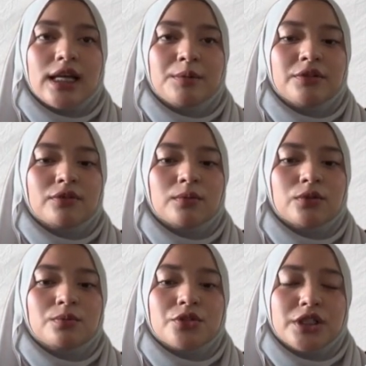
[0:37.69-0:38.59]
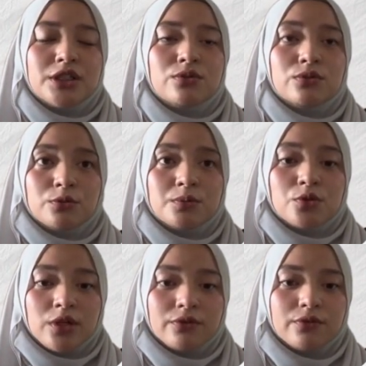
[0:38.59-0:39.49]
elements from group 3 to group
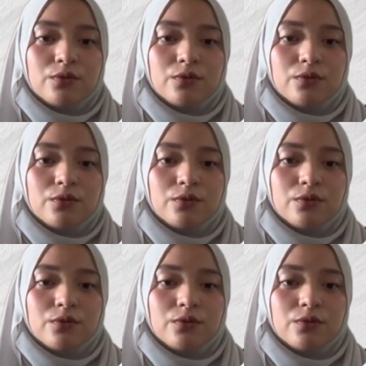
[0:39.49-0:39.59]
12,